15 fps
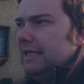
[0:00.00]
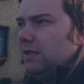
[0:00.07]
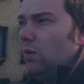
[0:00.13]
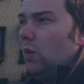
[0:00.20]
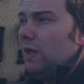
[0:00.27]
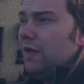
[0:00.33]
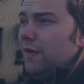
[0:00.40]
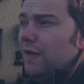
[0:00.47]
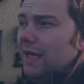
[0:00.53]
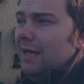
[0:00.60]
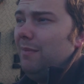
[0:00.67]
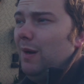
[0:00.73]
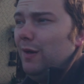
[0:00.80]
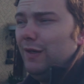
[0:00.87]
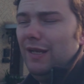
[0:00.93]
So what do you
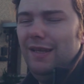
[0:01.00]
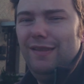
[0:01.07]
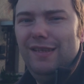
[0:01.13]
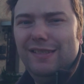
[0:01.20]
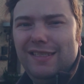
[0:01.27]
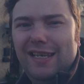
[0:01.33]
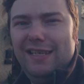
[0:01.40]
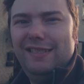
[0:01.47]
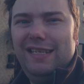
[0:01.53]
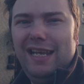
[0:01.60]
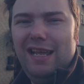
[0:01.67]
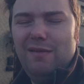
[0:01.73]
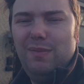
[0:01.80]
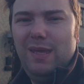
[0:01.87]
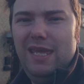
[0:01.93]
think about this
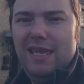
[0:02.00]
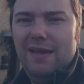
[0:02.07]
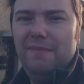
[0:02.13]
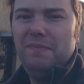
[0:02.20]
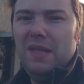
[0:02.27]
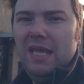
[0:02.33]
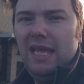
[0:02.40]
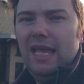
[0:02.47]
setup here,